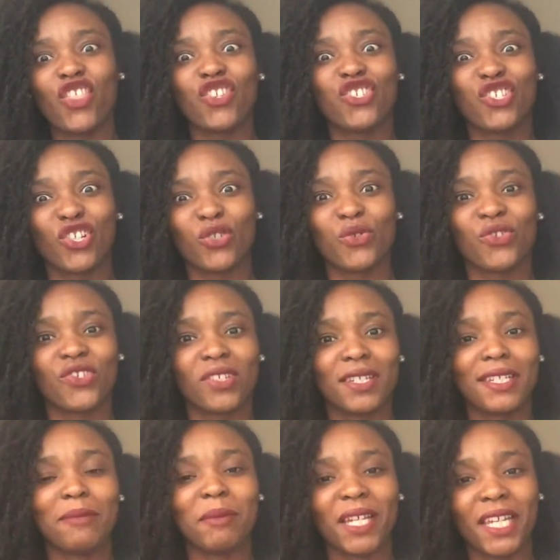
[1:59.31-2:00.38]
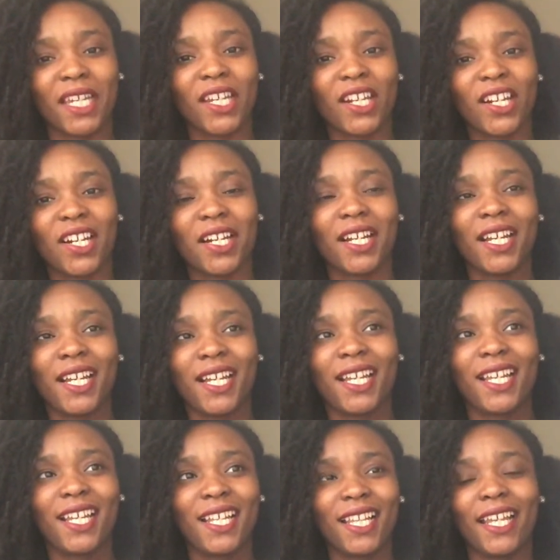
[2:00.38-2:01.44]
solution in my hair
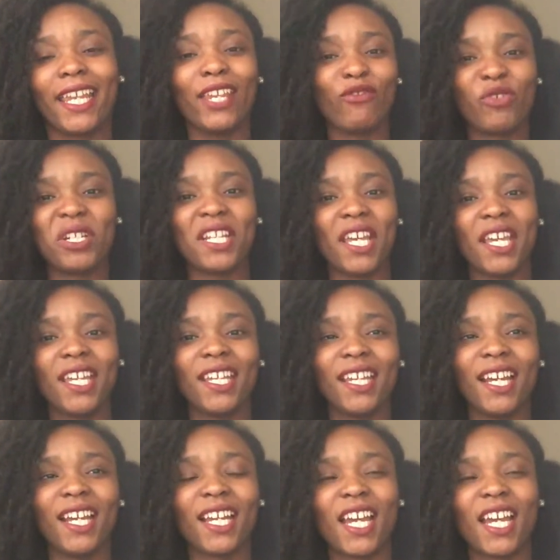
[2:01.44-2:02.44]
like every day.